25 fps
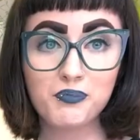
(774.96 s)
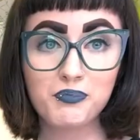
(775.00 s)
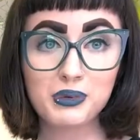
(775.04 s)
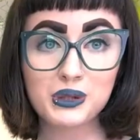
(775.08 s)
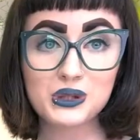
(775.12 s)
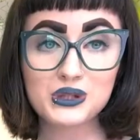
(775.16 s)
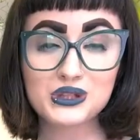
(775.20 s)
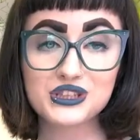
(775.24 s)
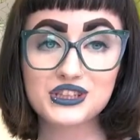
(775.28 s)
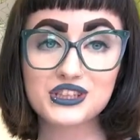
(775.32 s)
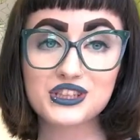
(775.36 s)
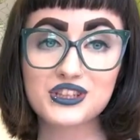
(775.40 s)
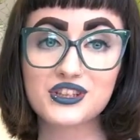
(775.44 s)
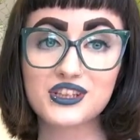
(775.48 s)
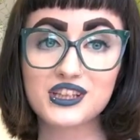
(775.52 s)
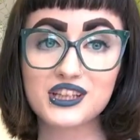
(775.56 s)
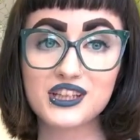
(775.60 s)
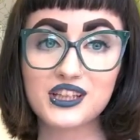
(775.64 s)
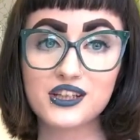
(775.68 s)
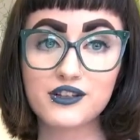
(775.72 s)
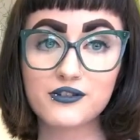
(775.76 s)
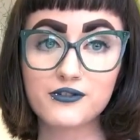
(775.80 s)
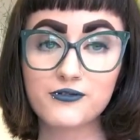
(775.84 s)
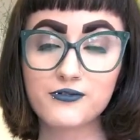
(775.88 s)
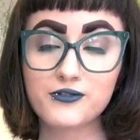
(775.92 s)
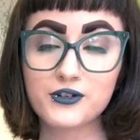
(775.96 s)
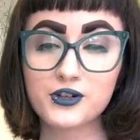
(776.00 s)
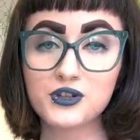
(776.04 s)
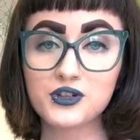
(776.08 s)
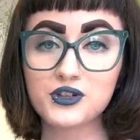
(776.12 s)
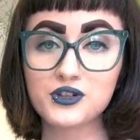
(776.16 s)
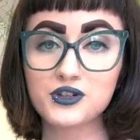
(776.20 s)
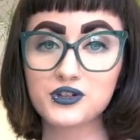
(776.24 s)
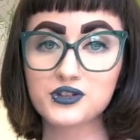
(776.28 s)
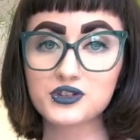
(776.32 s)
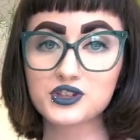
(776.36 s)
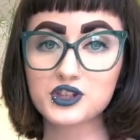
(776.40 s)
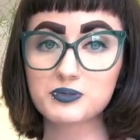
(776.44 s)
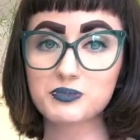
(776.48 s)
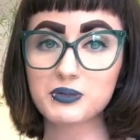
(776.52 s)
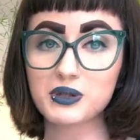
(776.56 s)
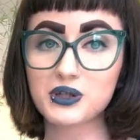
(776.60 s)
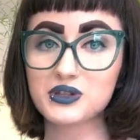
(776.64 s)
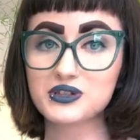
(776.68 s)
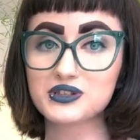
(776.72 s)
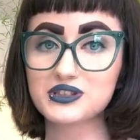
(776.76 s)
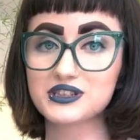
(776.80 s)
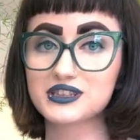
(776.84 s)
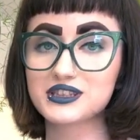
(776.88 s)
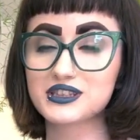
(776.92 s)
But the fungal
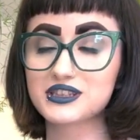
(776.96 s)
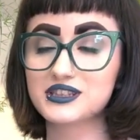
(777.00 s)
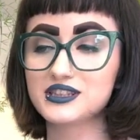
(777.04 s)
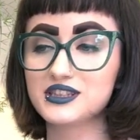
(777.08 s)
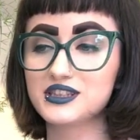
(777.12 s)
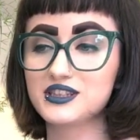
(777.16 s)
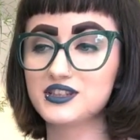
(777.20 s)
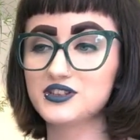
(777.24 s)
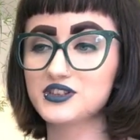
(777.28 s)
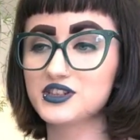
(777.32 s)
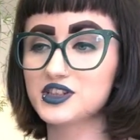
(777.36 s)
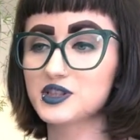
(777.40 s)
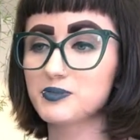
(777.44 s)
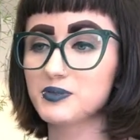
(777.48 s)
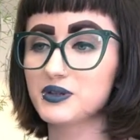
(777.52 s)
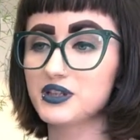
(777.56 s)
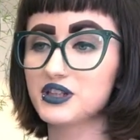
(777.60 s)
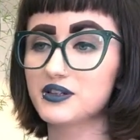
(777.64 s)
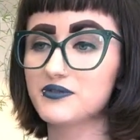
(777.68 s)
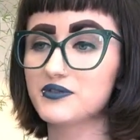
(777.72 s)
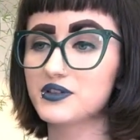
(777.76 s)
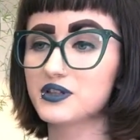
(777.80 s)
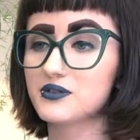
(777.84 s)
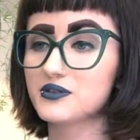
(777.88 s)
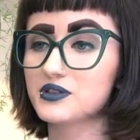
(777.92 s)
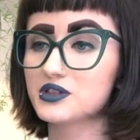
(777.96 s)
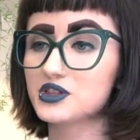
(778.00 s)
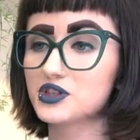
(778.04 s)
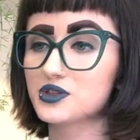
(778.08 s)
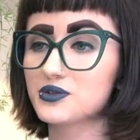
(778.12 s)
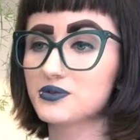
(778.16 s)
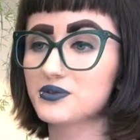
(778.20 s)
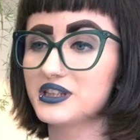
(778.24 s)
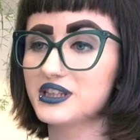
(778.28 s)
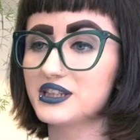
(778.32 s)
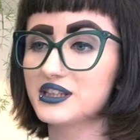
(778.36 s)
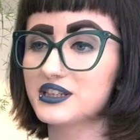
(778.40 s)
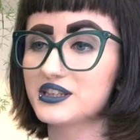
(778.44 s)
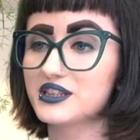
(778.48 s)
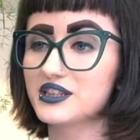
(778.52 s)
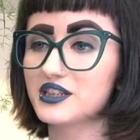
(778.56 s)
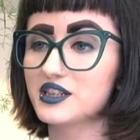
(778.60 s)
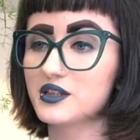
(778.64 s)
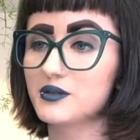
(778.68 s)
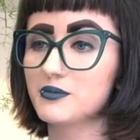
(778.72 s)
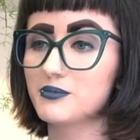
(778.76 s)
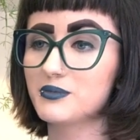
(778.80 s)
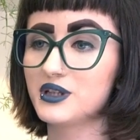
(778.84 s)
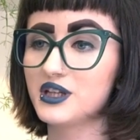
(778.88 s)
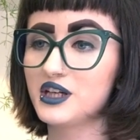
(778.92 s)
spots continued to spread even though I treated
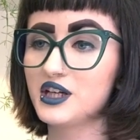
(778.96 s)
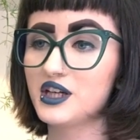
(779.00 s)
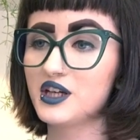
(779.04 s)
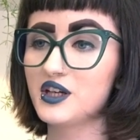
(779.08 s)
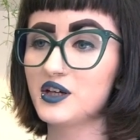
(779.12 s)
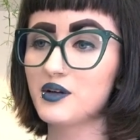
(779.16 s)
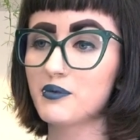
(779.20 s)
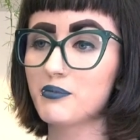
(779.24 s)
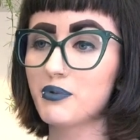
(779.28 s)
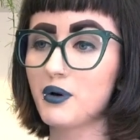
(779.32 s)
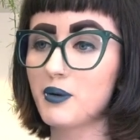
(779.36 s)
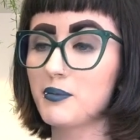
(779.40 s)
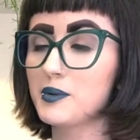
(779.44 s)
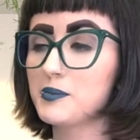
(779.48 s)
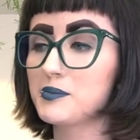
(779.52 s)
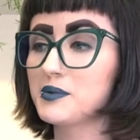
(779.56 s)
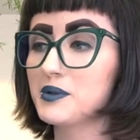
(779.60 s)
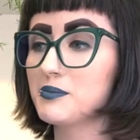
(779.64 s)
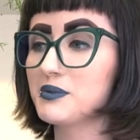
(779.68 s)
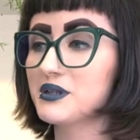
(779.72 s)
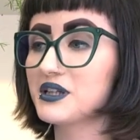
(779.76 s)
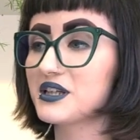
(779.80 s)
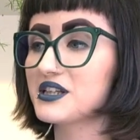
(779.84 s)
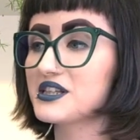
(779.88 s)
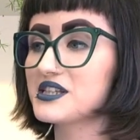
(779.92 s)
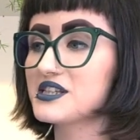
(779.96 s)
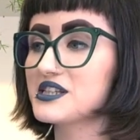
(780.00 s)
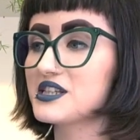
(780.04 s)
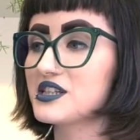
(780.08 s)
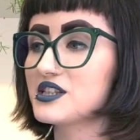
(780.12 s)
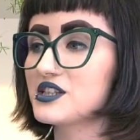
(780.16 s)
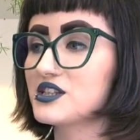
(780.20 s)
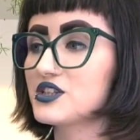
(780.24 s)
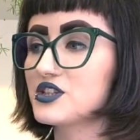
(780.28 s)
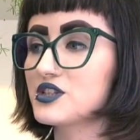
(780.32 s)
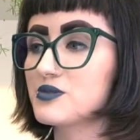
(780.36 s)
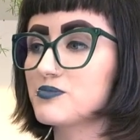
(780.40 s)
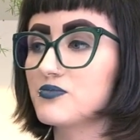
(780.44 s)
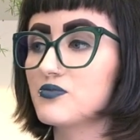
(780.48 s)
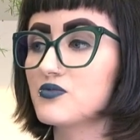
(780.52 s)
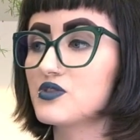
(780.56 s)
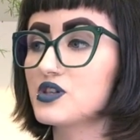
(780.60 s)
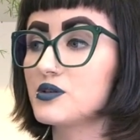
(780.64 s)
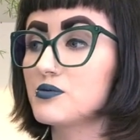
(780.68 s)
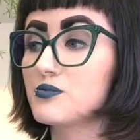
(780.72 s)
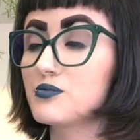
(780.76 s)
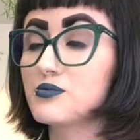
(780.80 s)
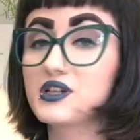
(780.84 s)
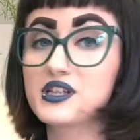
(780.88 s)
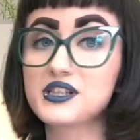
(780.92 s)
them probably because they'd just
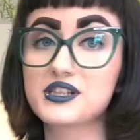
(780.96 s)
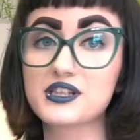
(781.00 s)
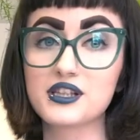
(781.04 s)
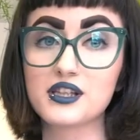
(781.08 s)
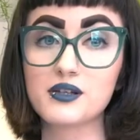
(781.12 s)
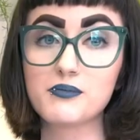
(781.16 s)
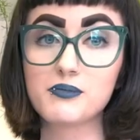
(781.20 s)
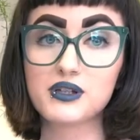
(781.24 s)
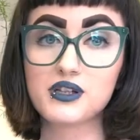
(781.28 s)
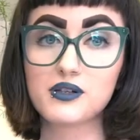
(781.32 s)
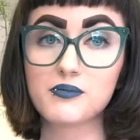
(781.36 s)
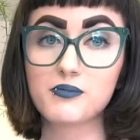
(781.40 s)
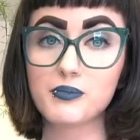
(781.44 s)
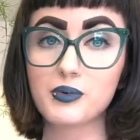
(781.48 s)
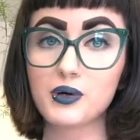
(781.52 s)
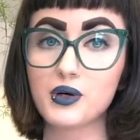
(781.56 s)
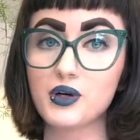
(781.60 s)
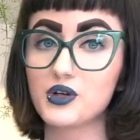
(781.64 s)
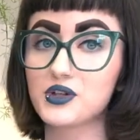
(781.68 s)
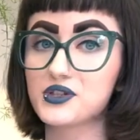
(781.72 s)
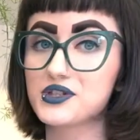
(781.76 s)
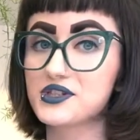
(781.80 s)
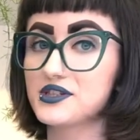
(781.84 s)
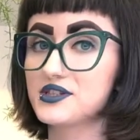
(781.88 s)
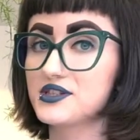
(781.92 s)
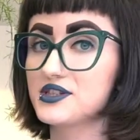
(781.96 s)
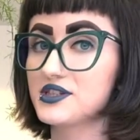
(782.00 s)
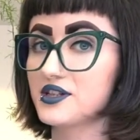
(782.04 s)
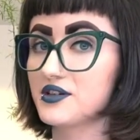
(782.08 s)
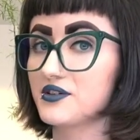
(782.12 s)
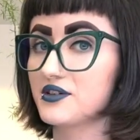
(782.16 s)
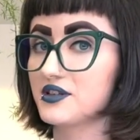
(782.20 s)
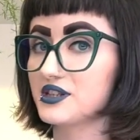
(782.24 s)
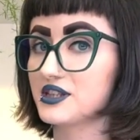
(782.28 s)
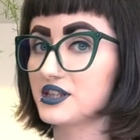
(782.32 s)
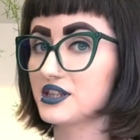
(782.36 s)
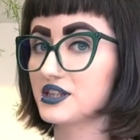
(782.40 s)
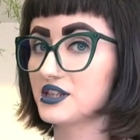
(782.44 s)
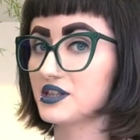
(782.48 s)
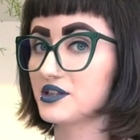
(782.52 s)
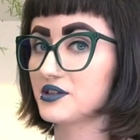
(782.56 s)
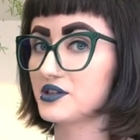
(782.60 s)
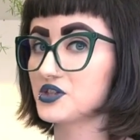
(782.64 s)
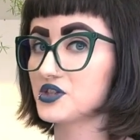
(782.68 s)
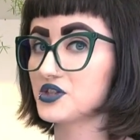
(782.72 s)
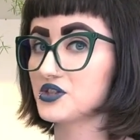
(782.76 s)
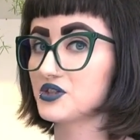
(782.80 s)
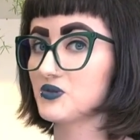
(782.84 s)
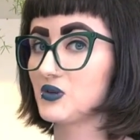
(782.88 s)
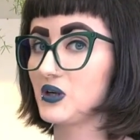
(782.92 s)
they'd recently been imported so i think they're just